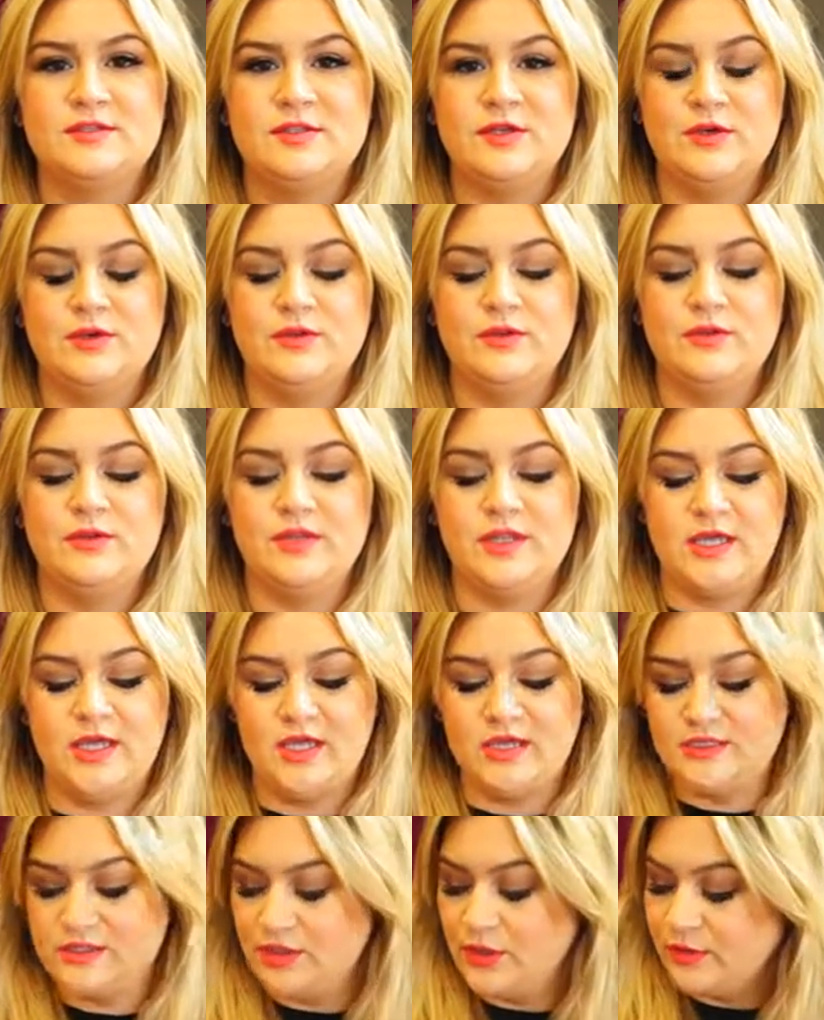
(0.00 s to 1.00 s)
so
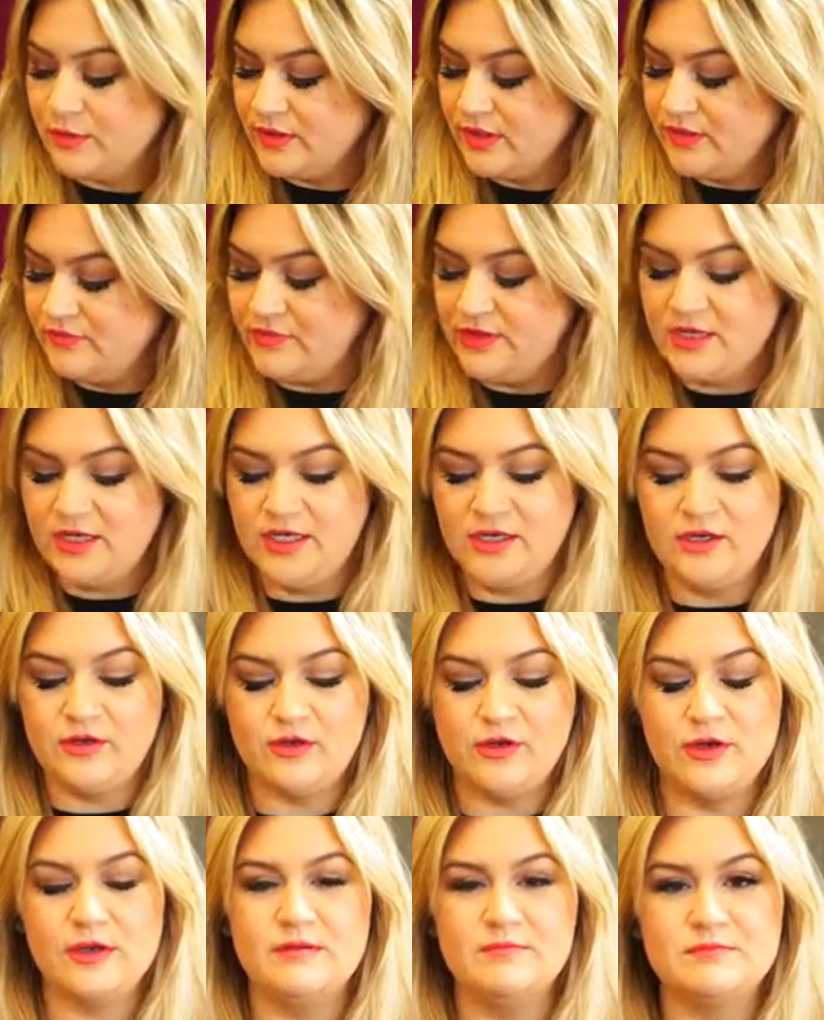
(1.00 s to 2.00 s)
they don't leave any
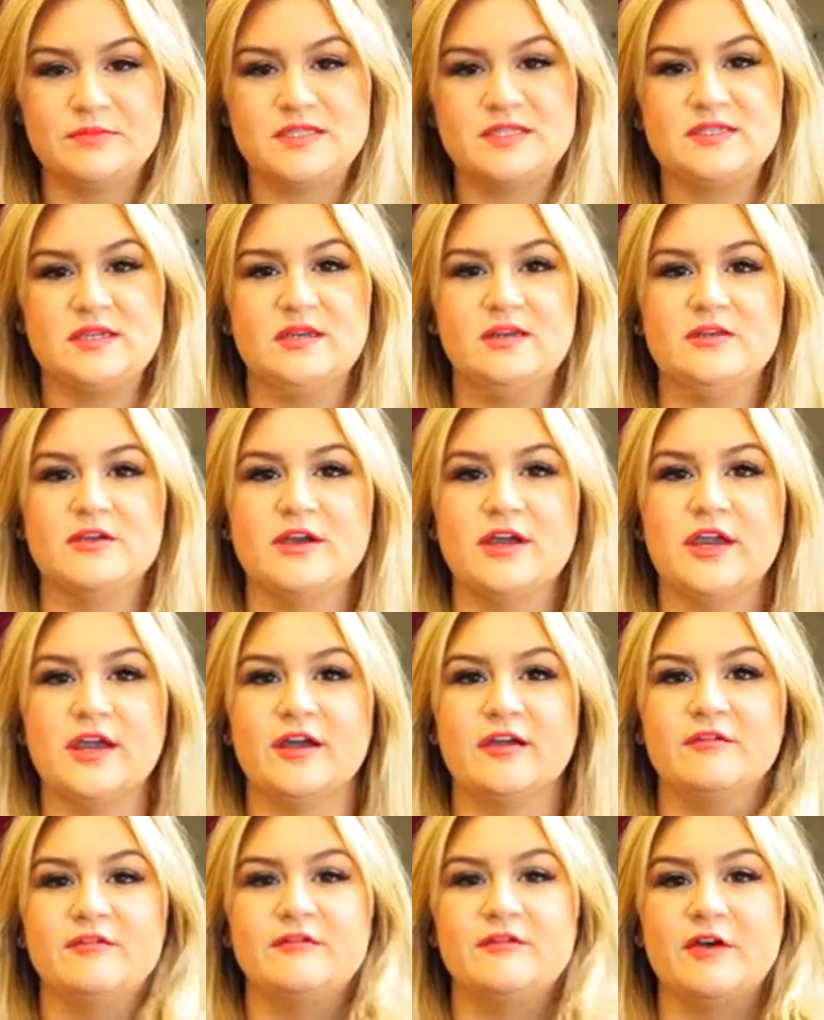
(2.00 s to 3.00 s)
crimps in your
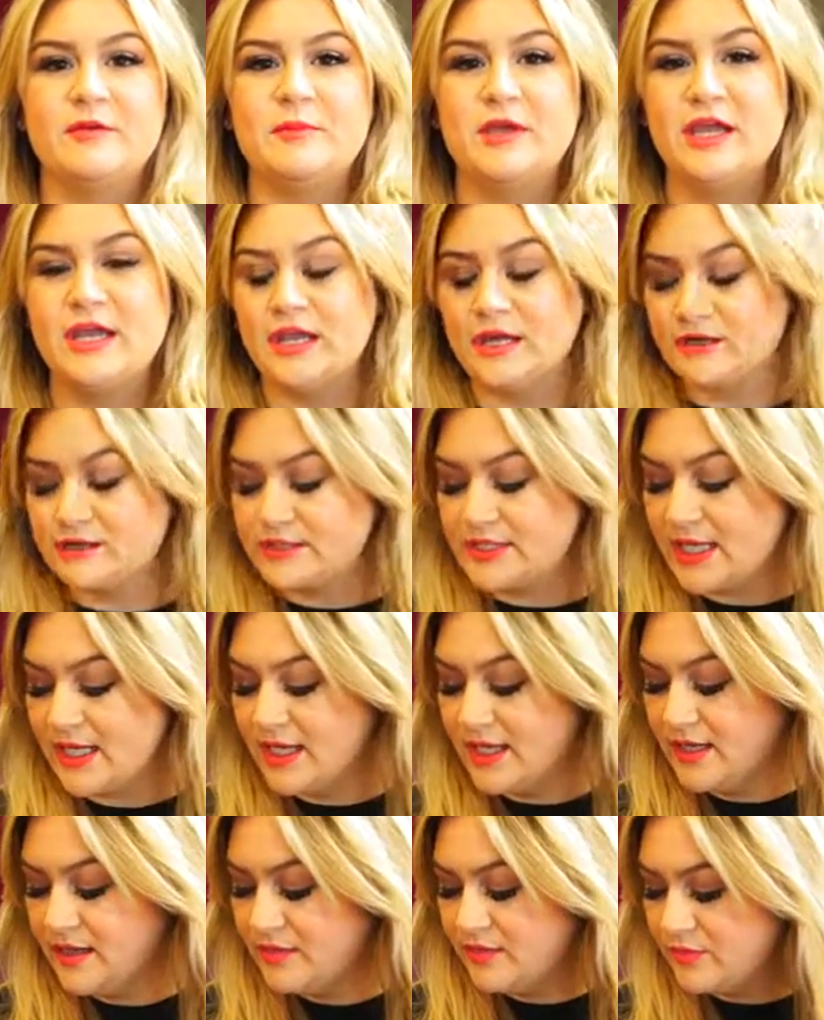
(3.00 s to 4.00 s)
hair from a hair
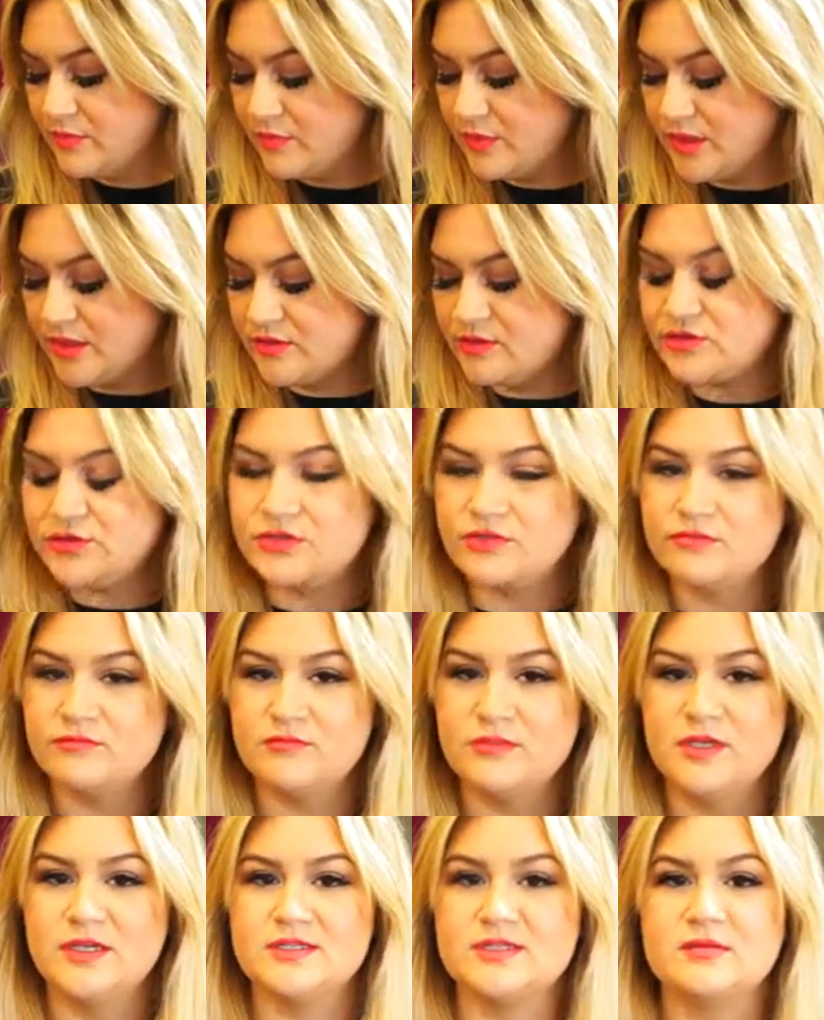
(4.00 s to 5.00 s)
tie, which
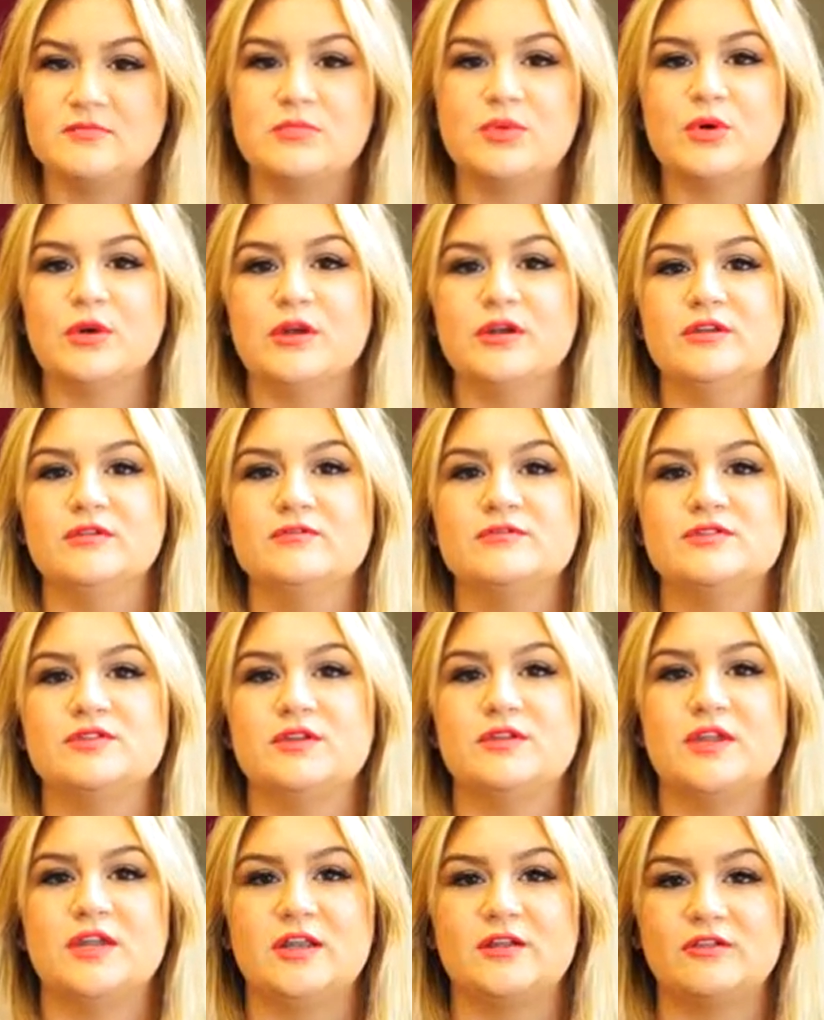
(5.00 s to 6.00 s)
is important
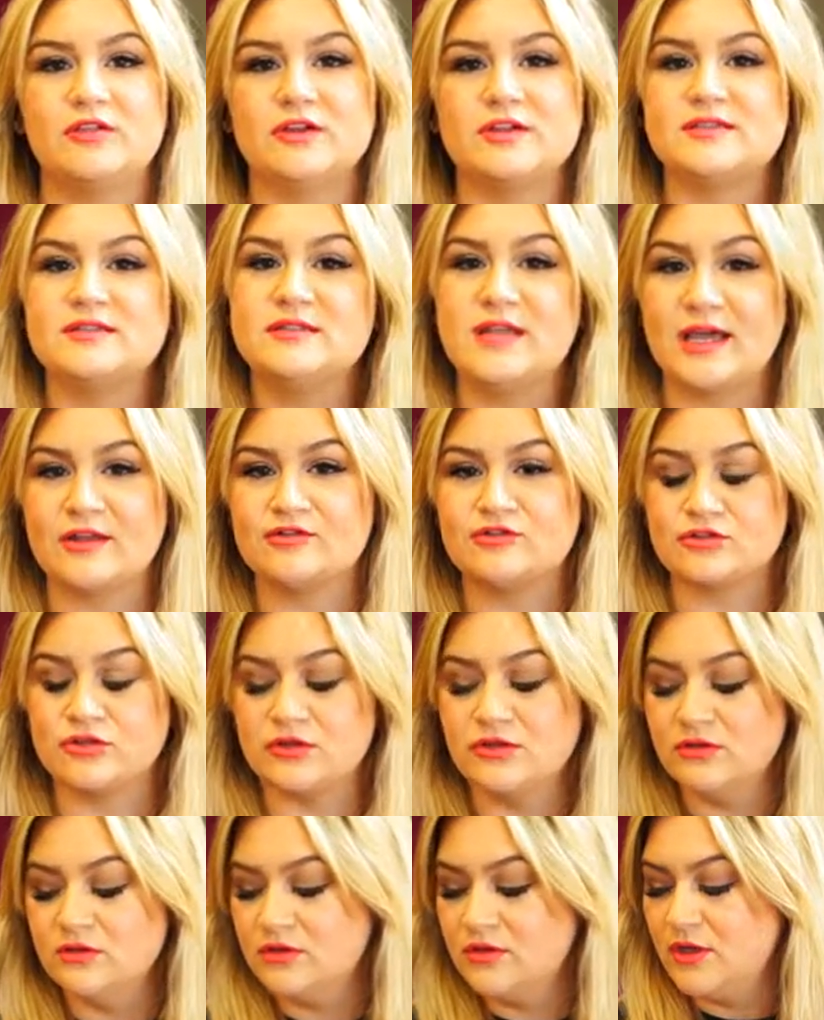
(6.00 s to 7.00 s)
so that it looks
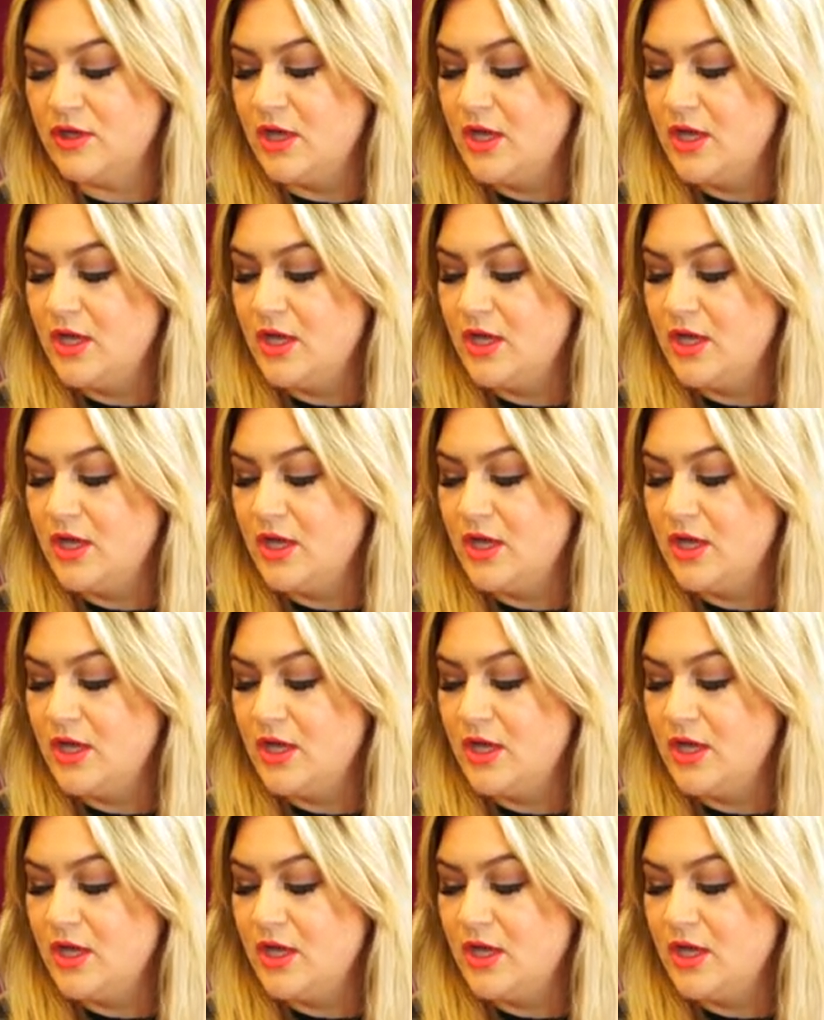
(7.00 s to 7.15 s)
natural.